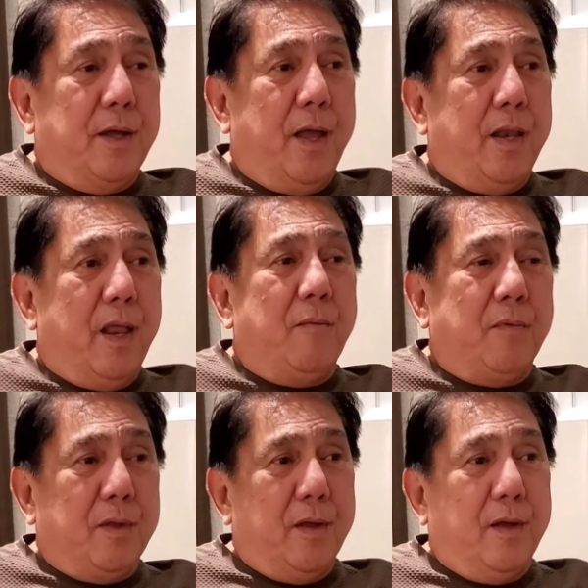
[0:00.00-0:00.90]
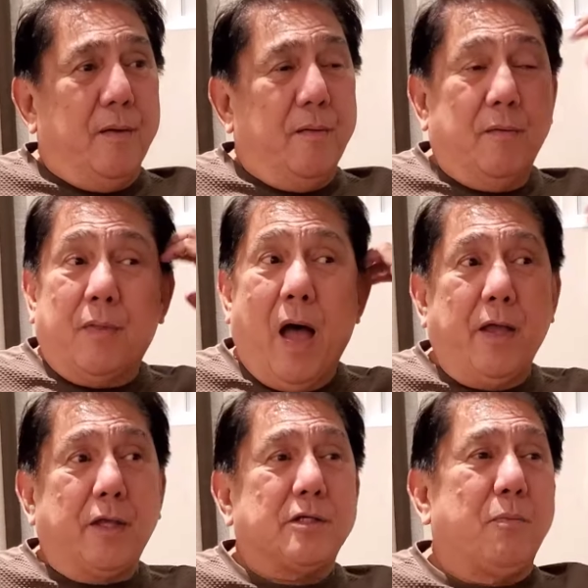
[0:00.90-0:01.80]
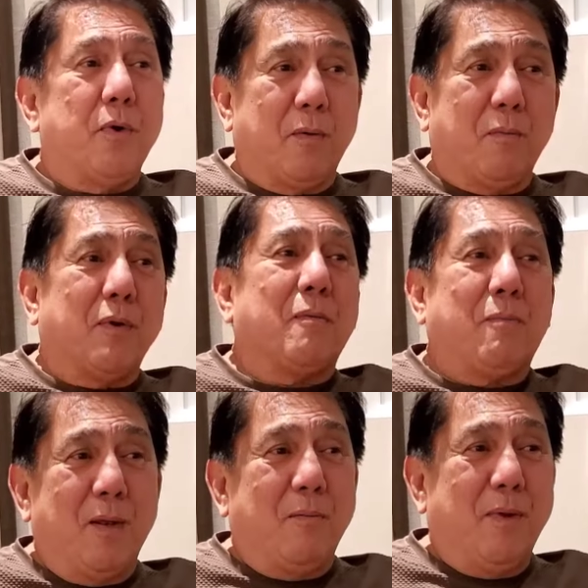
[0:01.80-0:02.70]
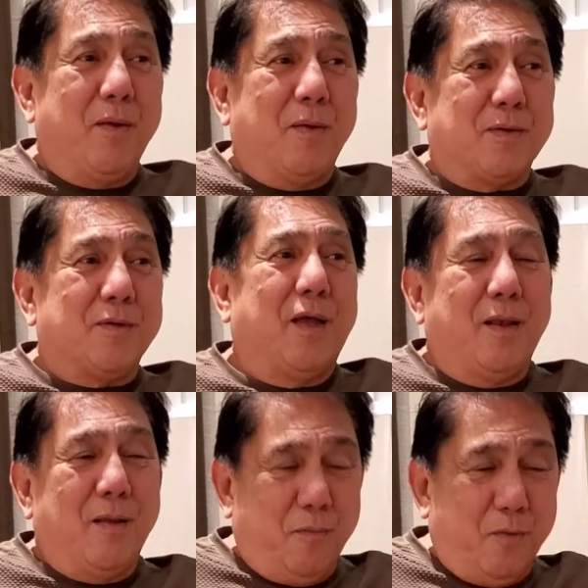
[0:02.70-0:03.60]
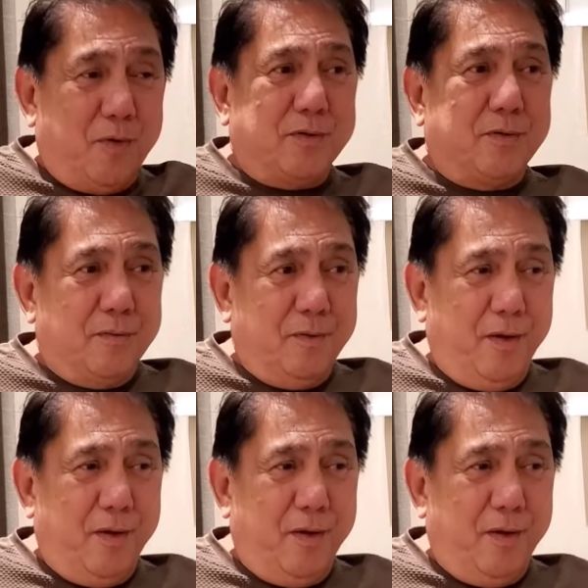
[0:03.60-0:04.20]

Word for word: and I'm the highest pointer for the Filipinos and of course